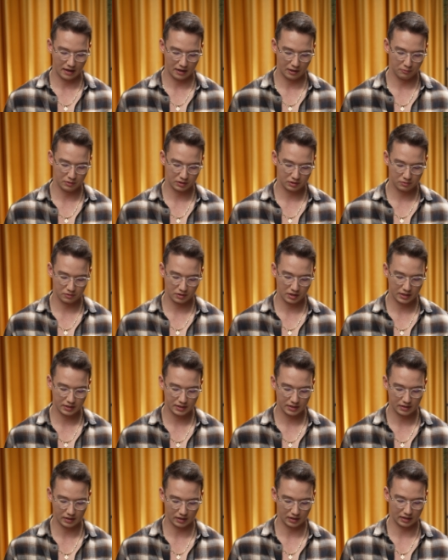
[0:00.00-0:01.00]
we
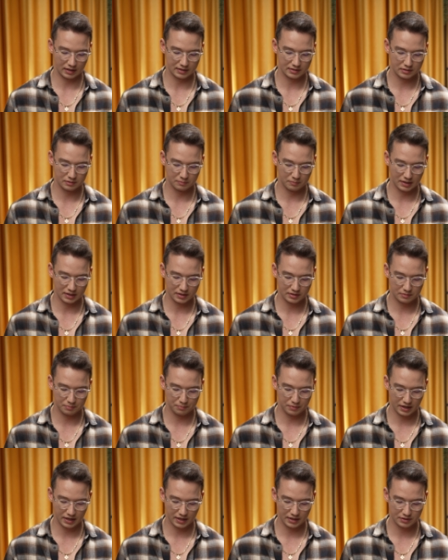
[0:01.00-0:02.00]
created a customized
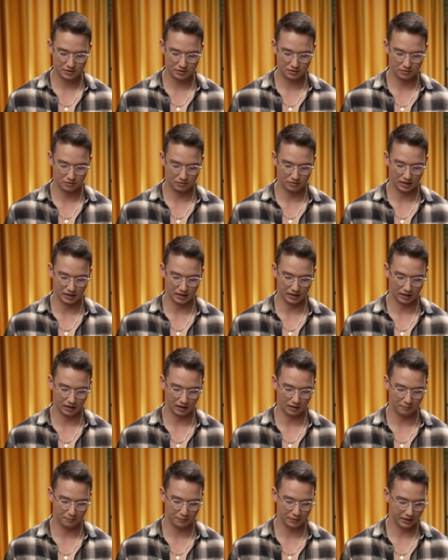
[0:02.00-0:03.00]
page to run a
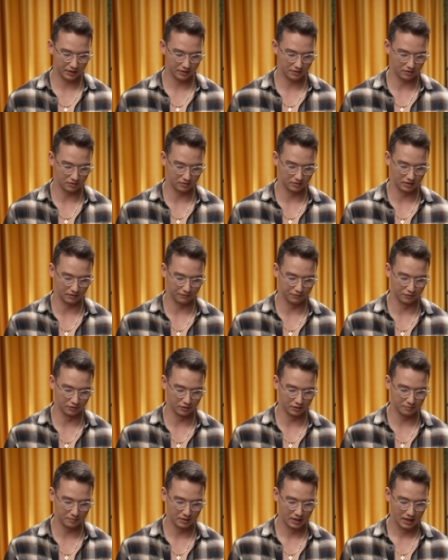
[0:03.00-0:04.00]
campaign on the
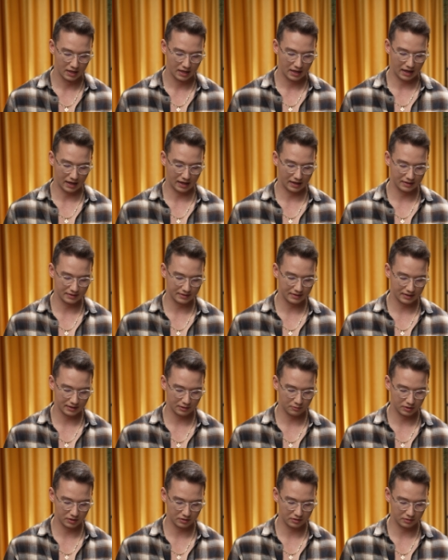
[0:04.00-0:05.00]
form. And then
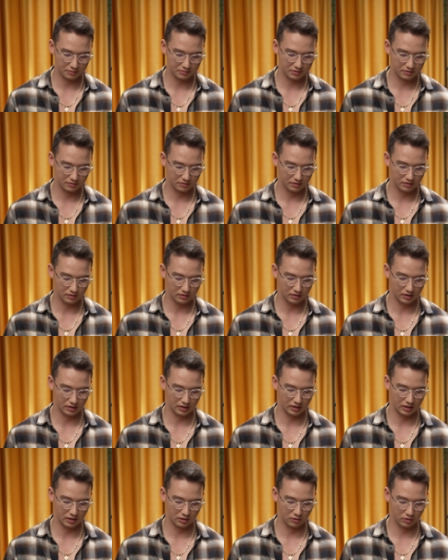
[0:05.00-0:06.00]
when it comes to
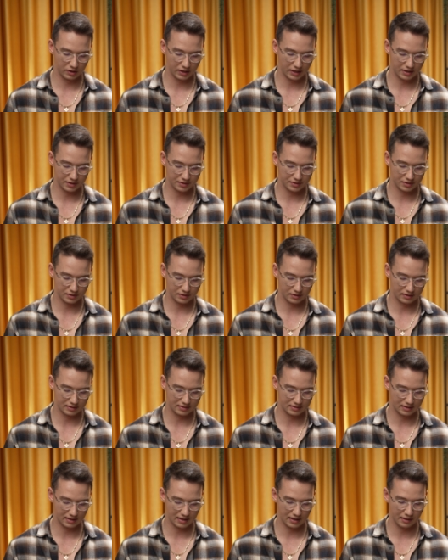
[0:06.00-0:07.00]
location, the
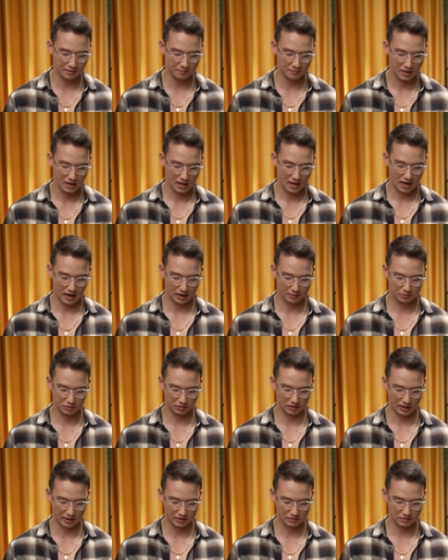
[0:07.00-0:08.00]
same, up to
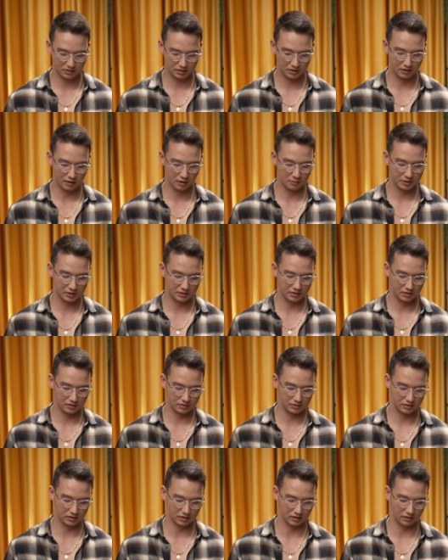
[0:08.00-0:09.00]
100
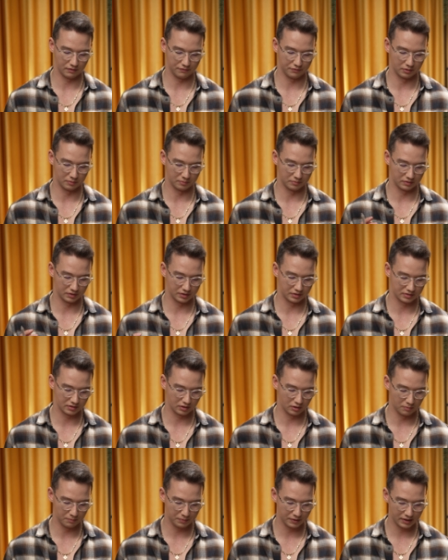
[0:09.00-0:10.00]
kilometers from his
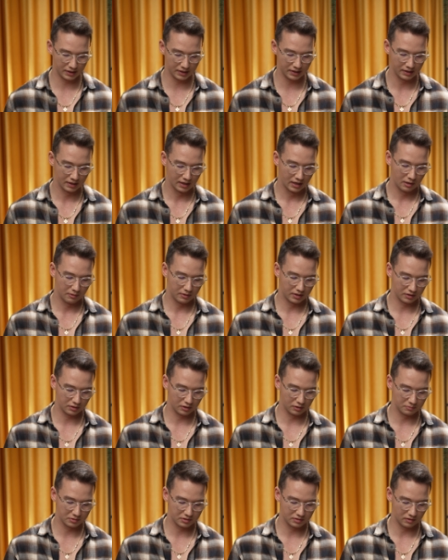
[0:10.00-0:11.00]
company. When it
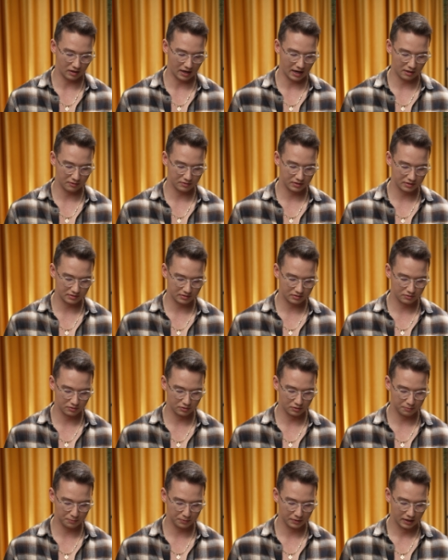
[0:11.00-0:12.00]
comes to audience
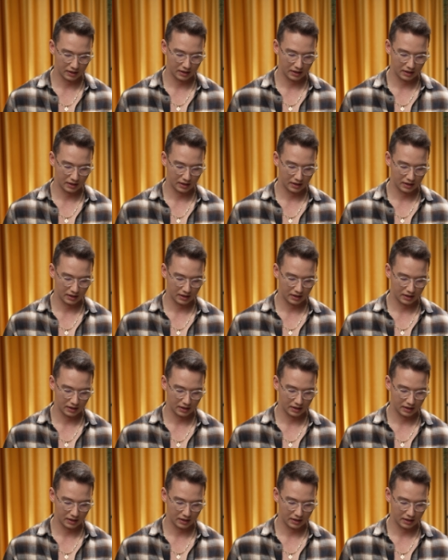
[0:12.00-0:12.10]
group,